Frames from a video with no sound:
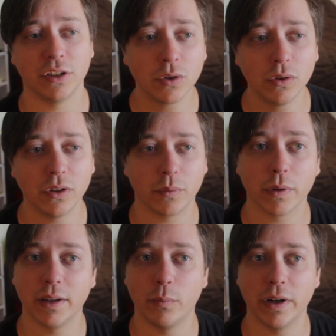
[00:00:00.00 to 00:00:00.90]
do look
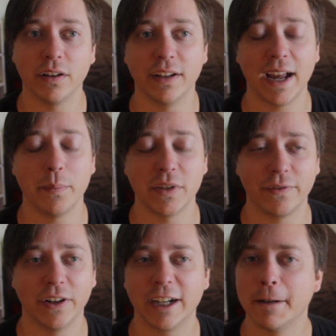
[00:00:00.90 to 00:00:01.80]
really weird and
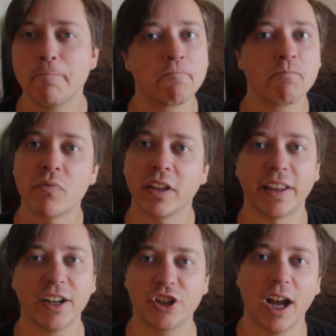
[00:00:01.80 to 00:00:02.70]
atmospheric.
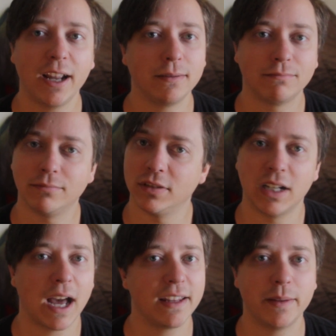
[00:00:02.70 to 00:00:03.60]
That shot,
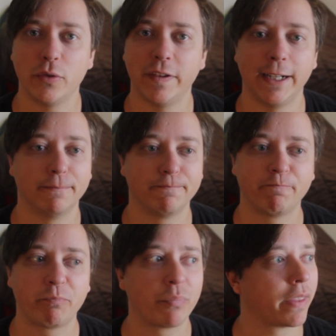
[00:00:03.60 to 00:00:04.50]
not in the movie.
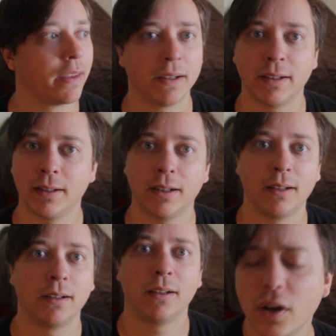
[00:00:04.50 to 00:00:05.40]

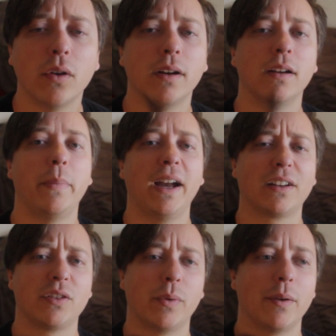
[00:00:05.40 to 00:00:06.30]
So,
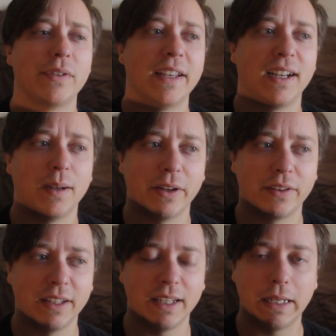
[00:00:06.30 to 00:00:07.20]
back to what I was saying
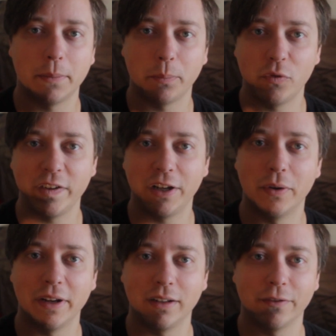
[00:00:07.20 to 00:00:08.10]
about the movie
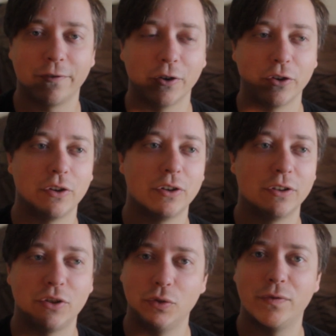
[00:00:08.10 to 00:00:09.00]
going further
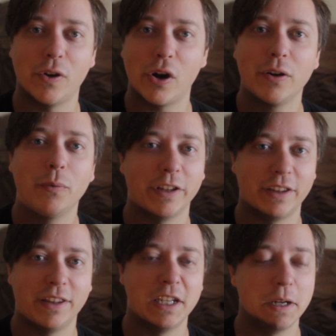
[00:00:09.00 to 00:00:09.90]
too far
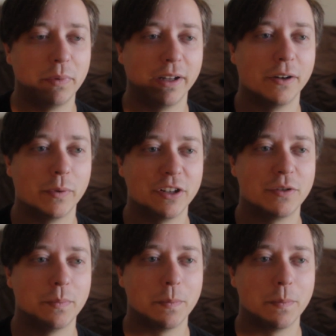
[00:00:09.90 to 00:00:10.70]
with the Blair Witch